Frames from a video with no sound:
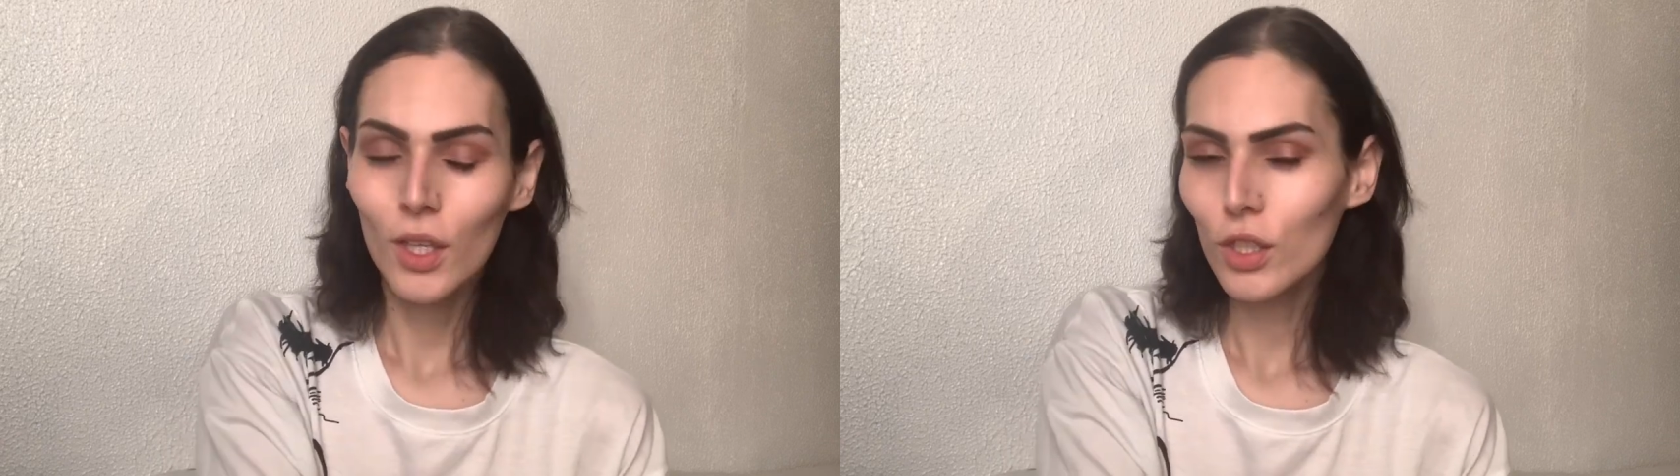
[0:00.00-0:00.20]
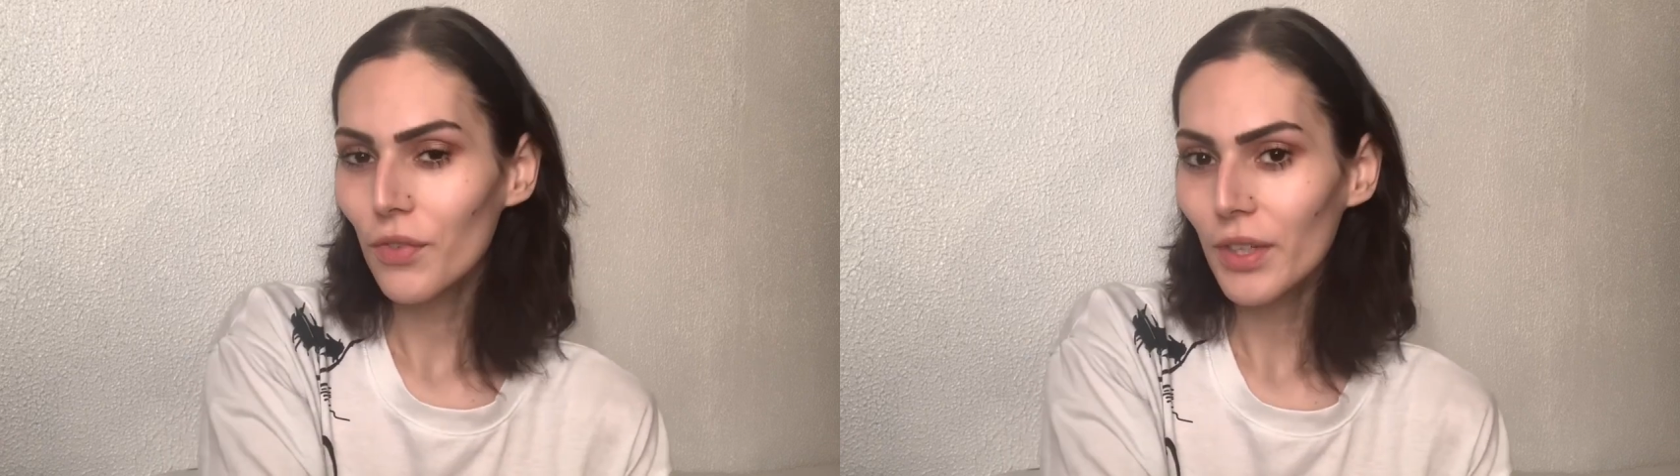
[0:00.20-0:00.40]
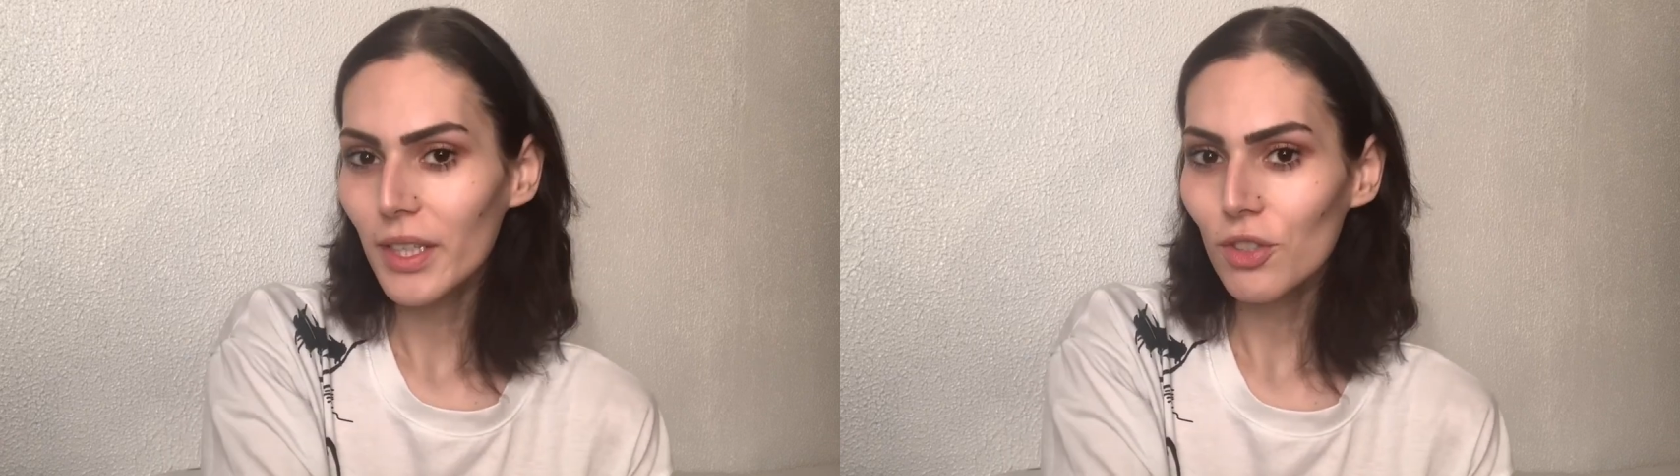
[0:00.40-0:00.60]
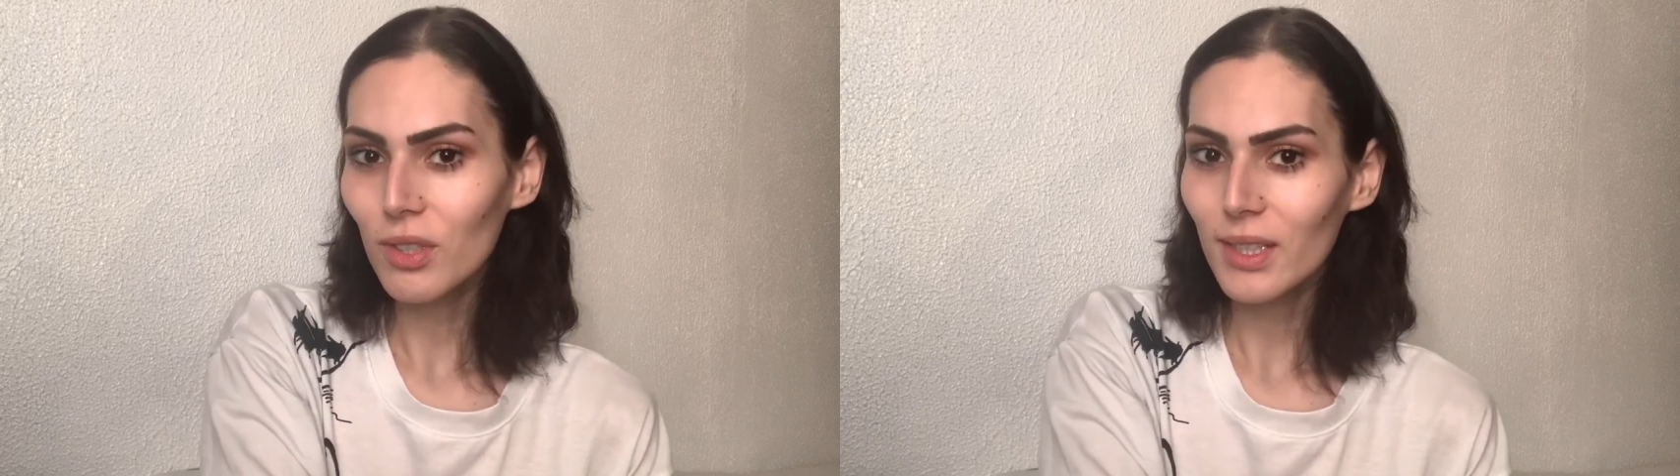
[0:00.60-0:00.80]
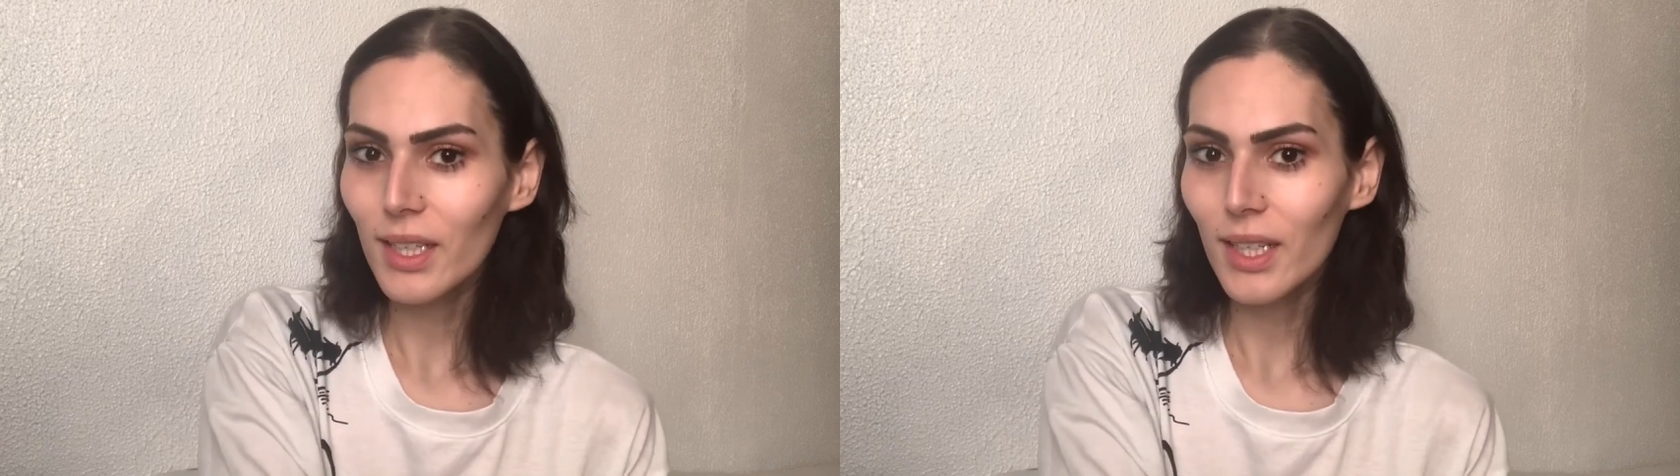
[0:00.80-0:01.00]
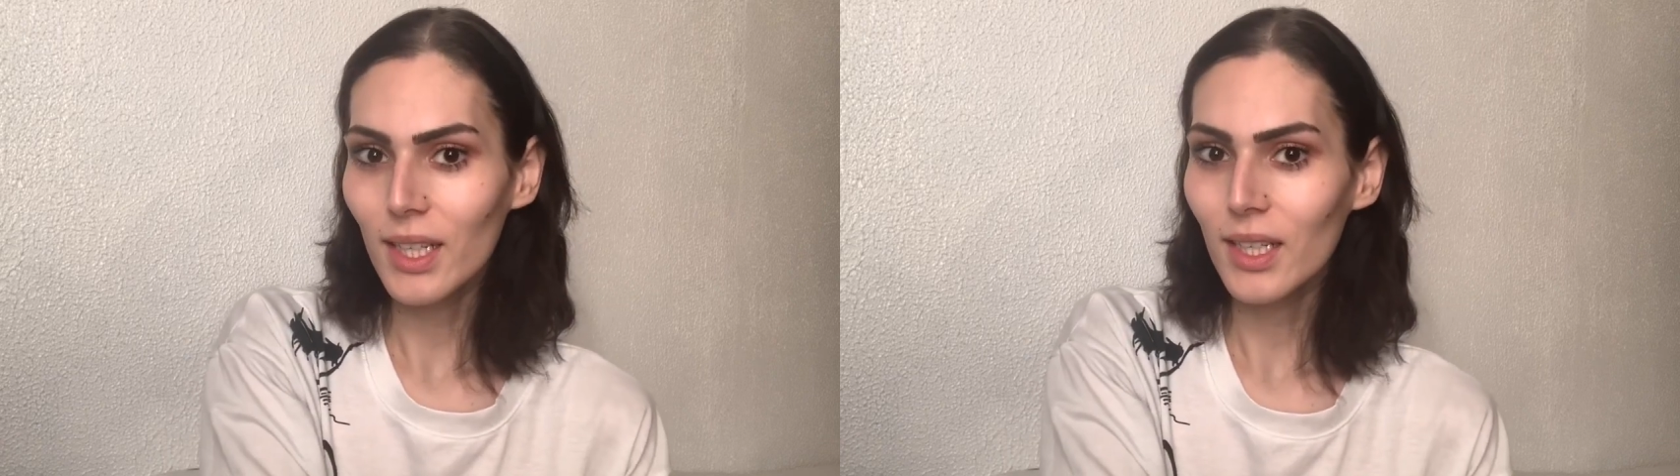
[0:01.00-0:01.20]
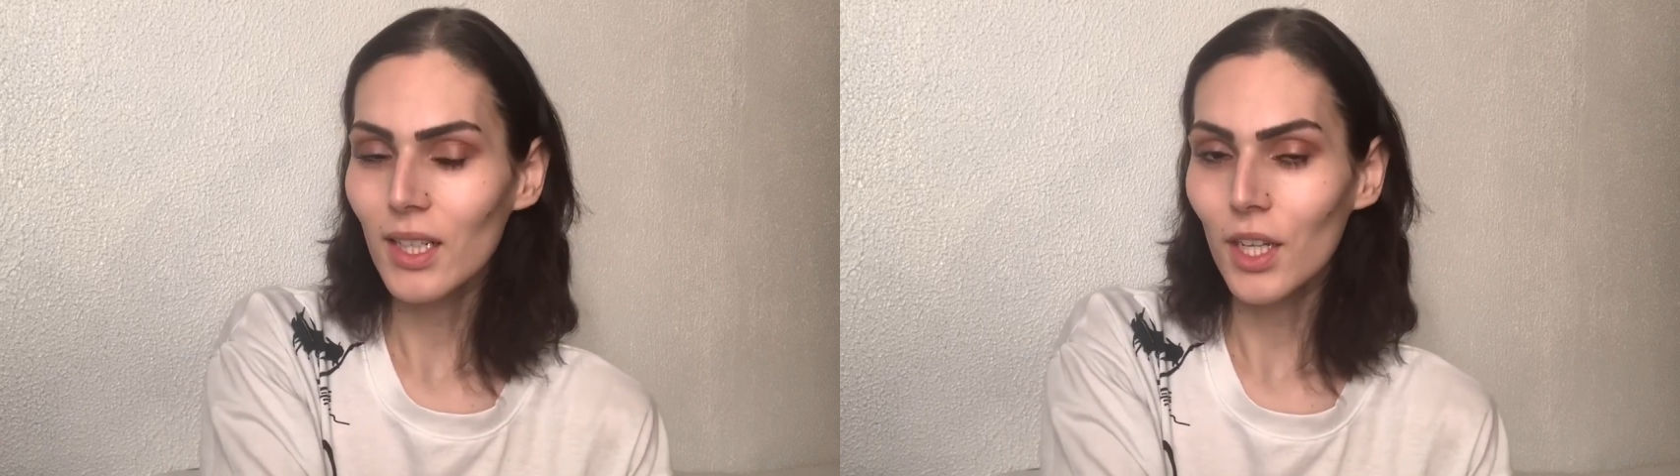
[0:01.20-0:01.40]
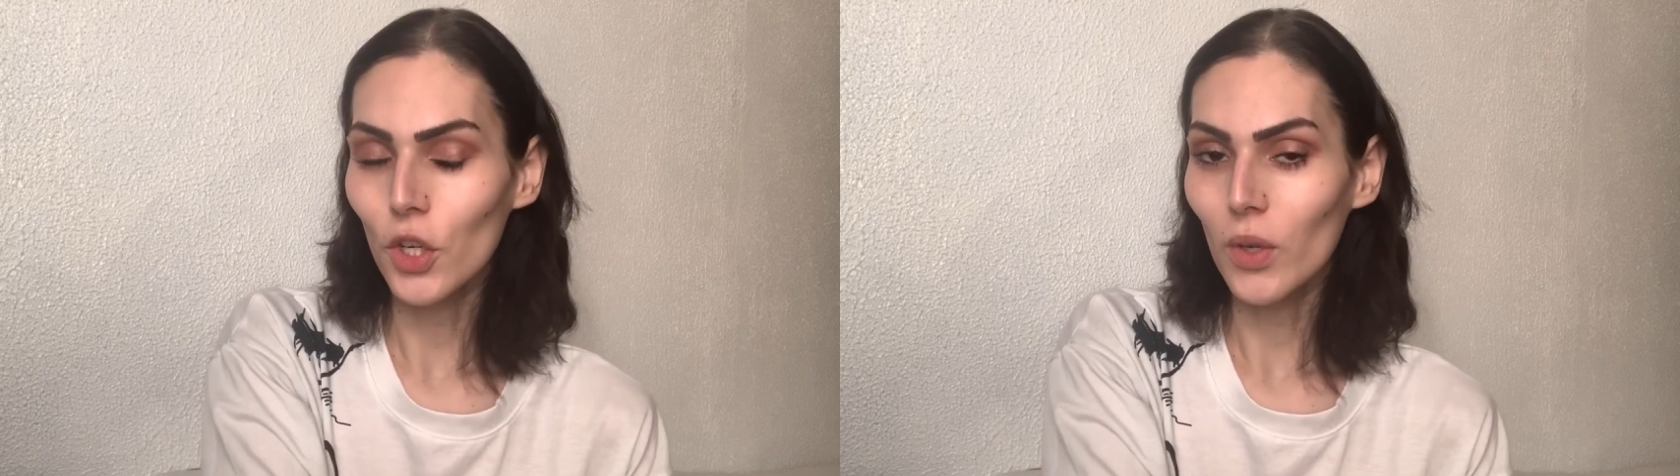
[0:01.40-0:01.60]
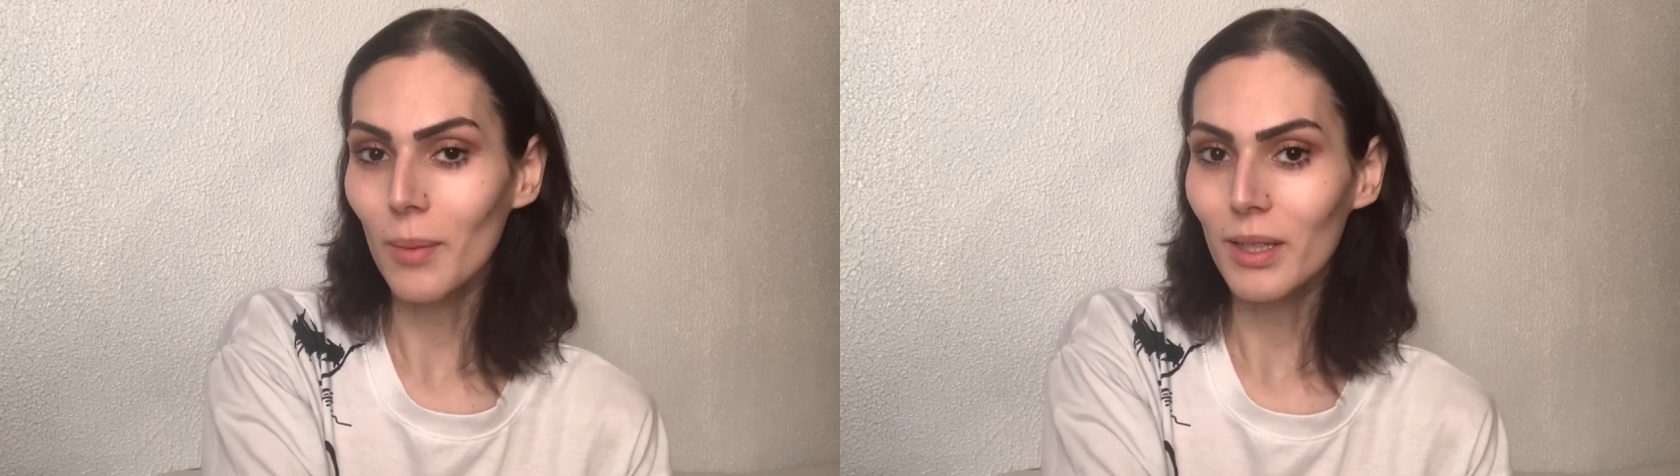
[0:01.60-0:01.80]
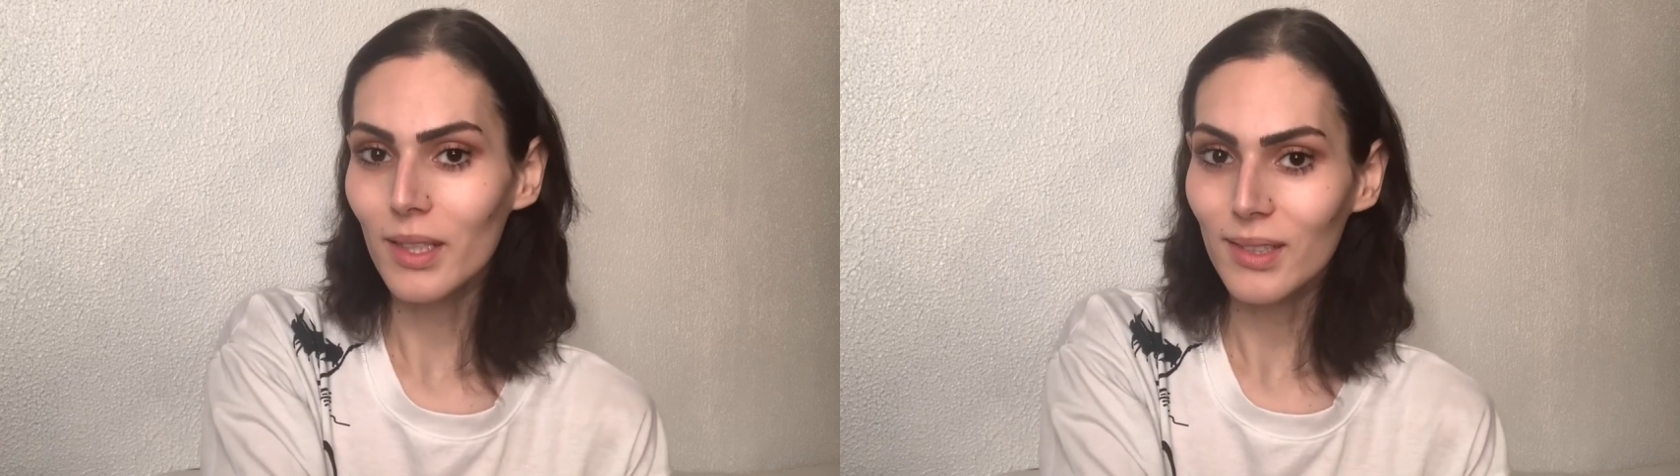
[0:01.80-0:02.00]
So if you're interested in knowing
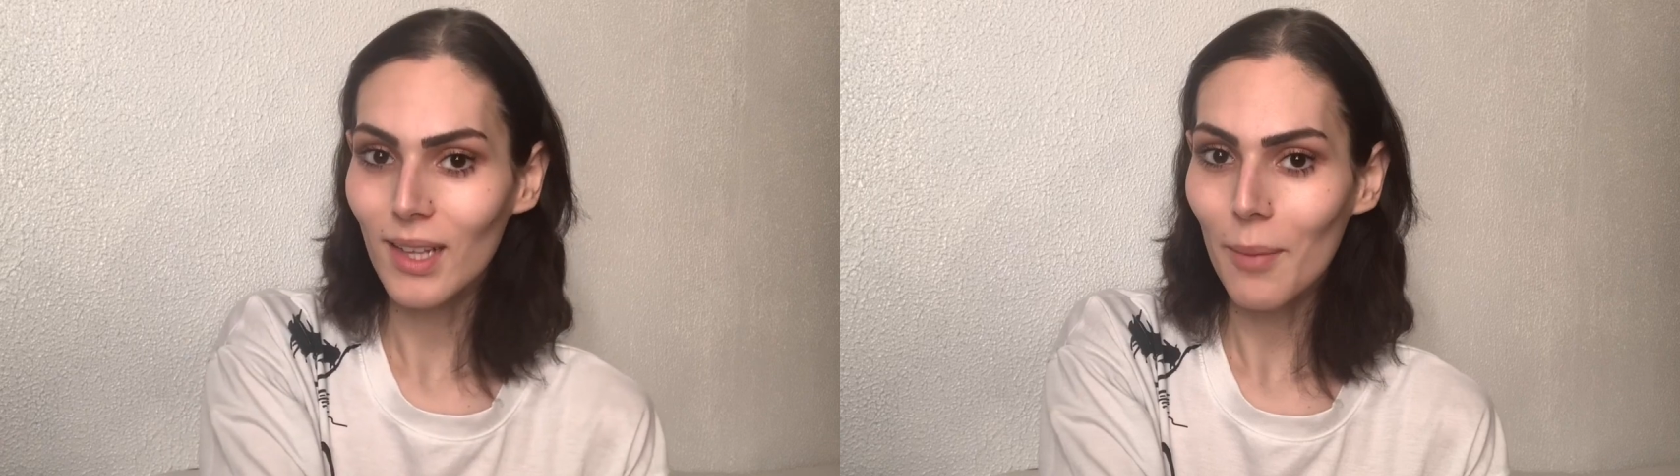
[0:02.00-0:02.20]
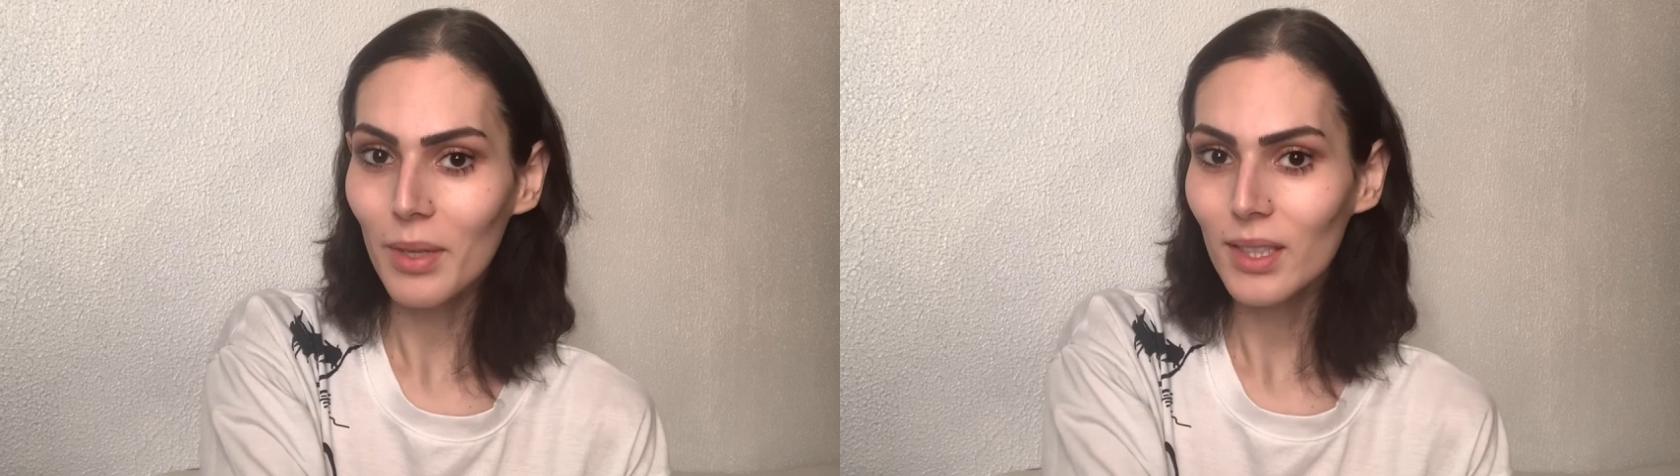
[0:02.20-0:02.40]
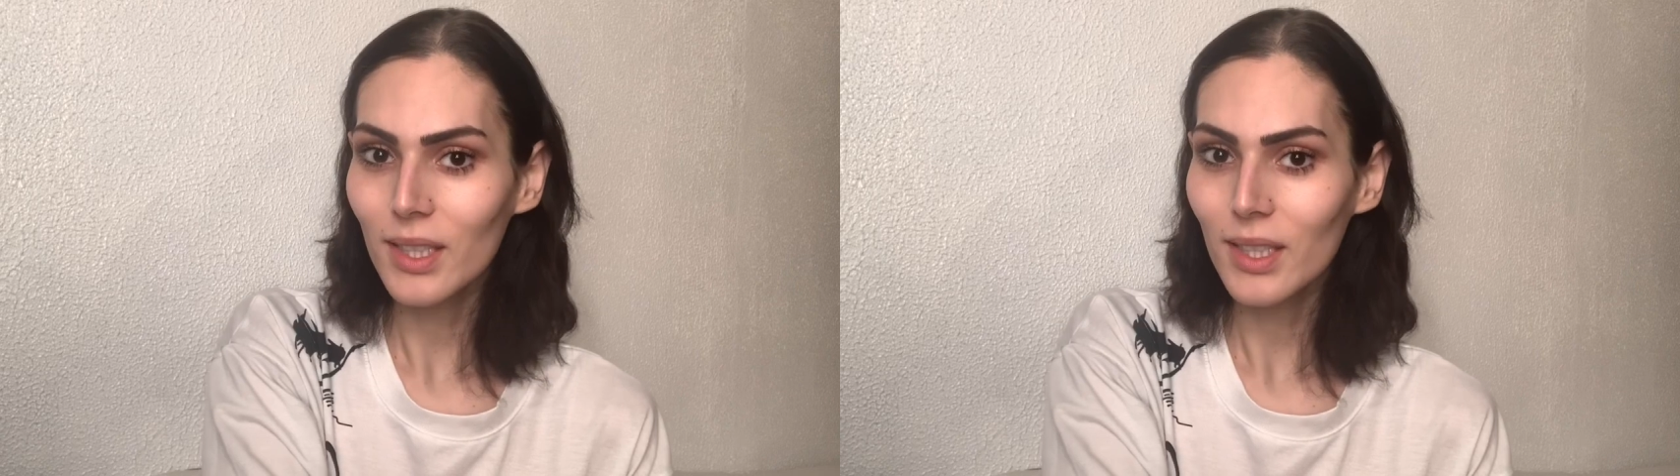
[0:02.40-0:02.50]
about this topic,